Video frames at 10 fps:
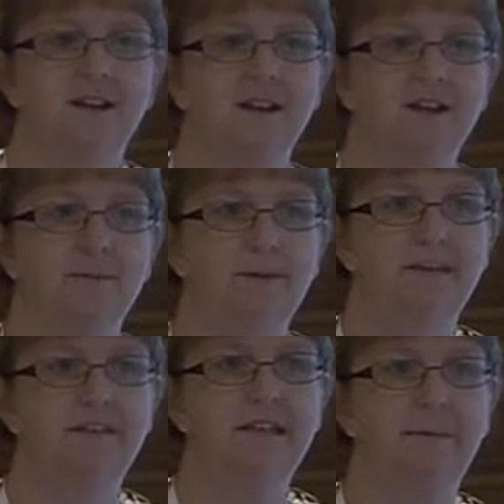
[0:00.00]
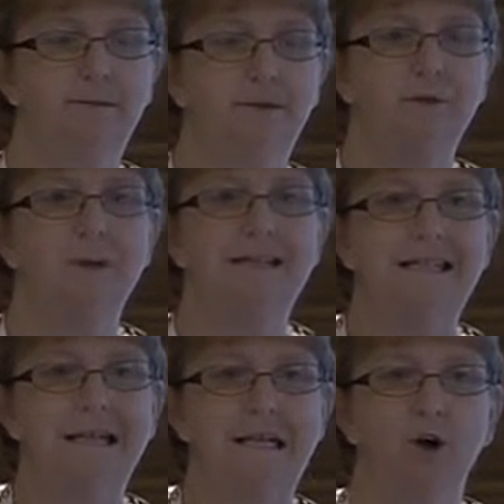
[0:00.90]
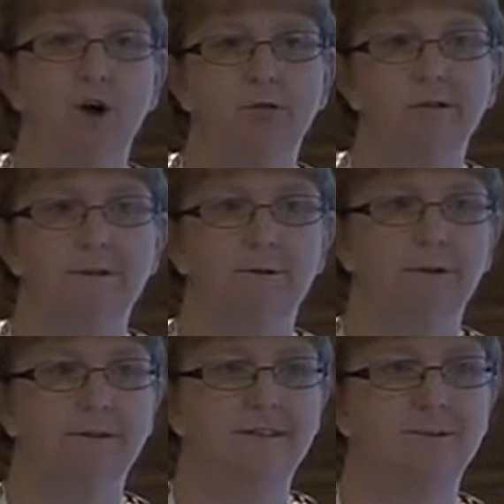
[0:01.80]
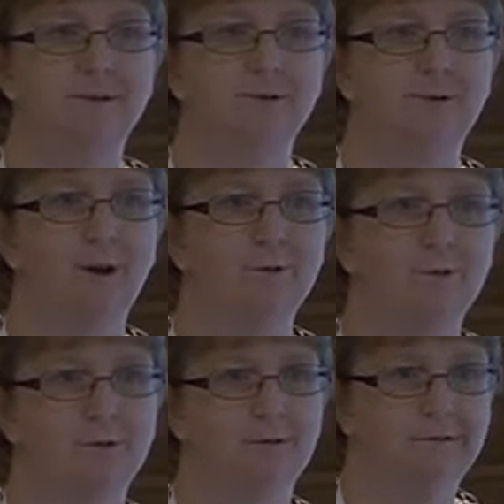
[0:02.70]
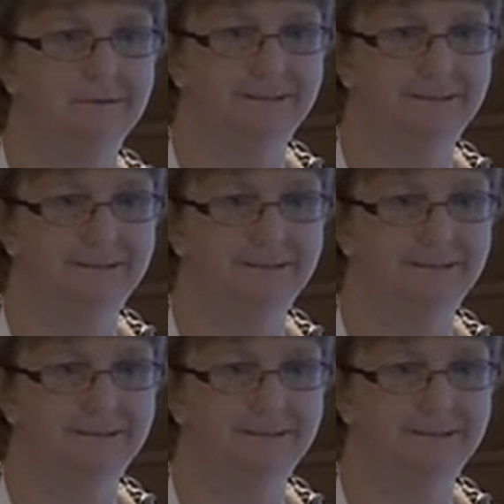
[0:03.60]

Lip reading: can actually be the thing that brings you undone in coroner's court if something should go wrong.